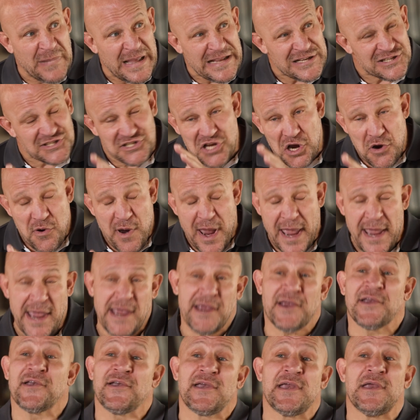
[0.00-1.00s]
so
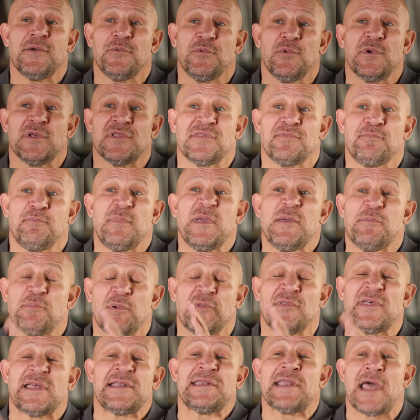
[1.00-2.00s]
angry with
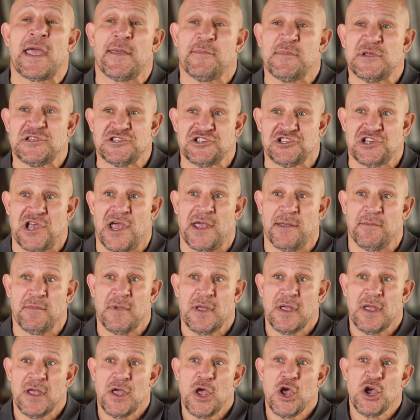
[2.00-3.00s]
people that name and shame,
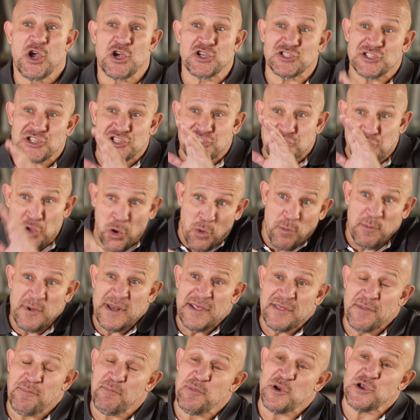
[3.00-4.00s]
because it's
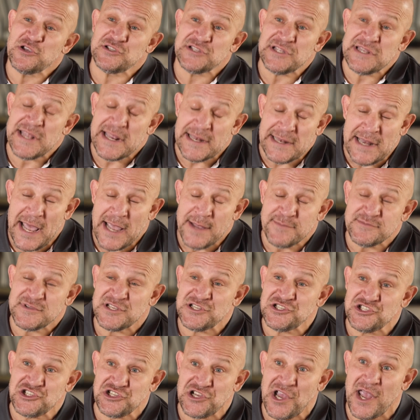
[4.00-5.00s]
normally the person that names
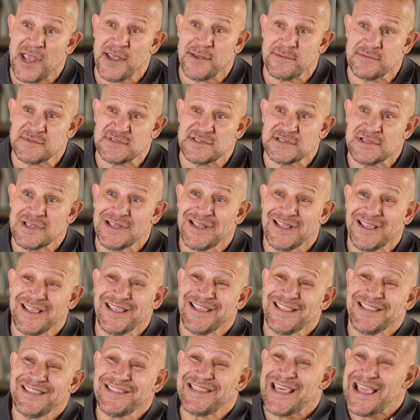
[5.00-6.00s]
and shames
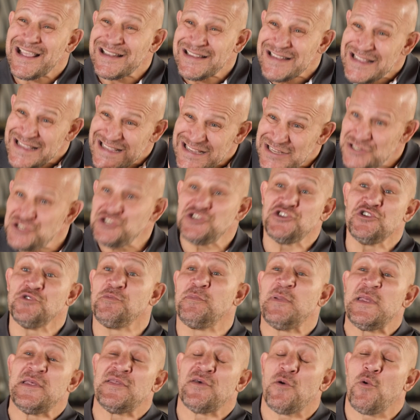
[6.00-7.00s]
that it
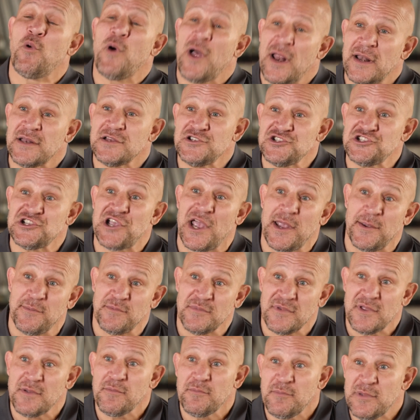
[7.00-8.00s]
should be the one shamed,
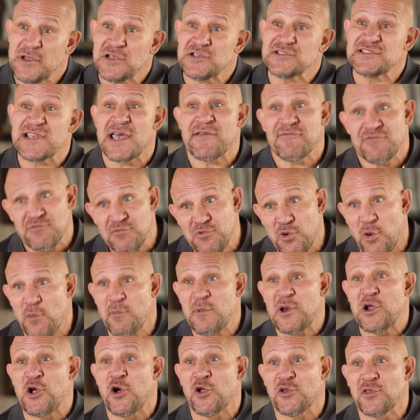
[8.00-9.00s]
because they've
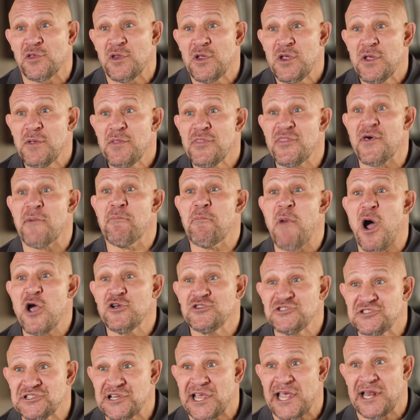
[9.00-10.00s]
normally got the
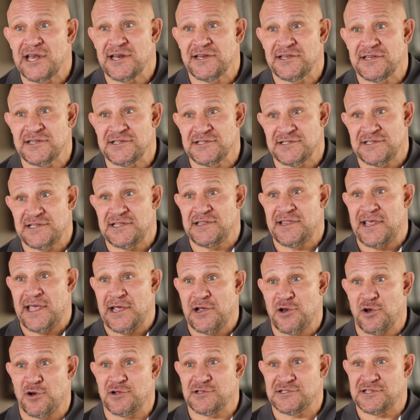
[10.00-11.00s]
most skeletons in their
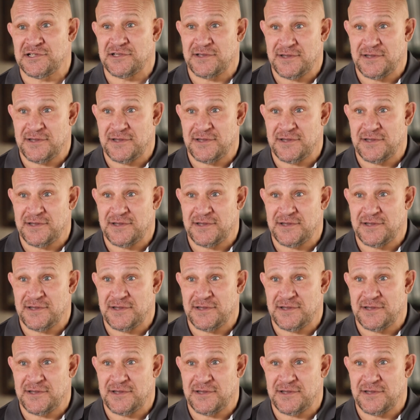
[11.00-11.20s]
closet.